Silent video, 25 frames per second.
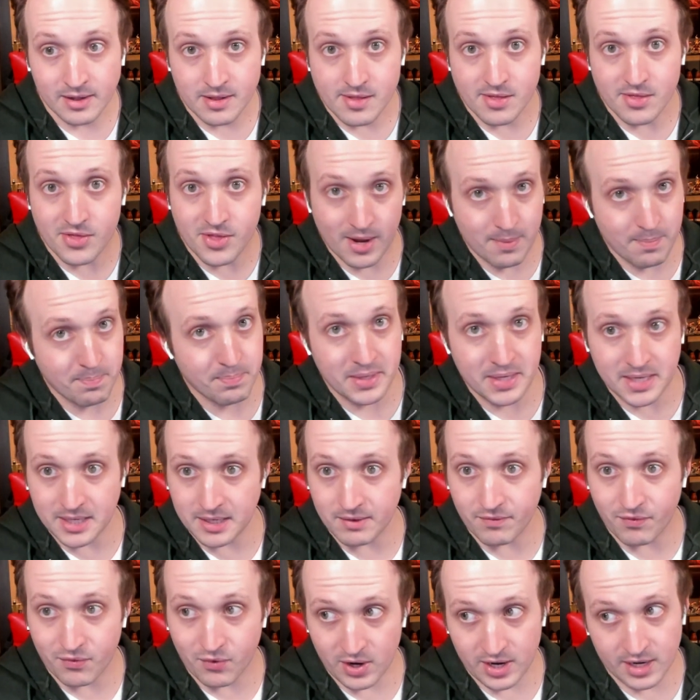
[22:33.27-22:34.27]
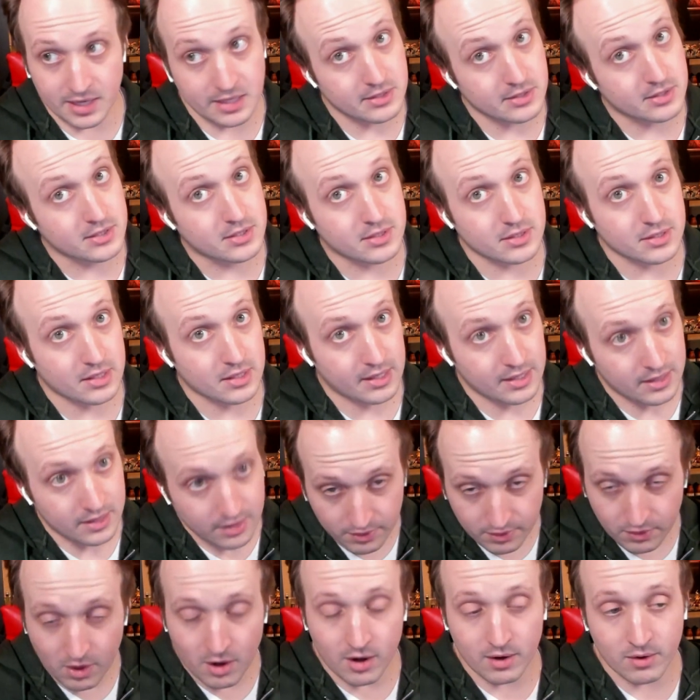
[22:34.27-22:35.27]
them being friends in the
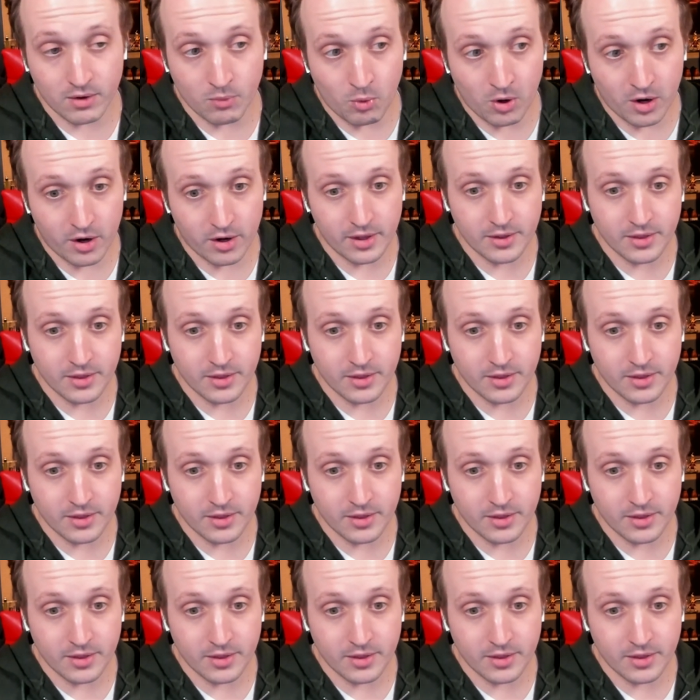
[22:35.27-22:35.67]
long run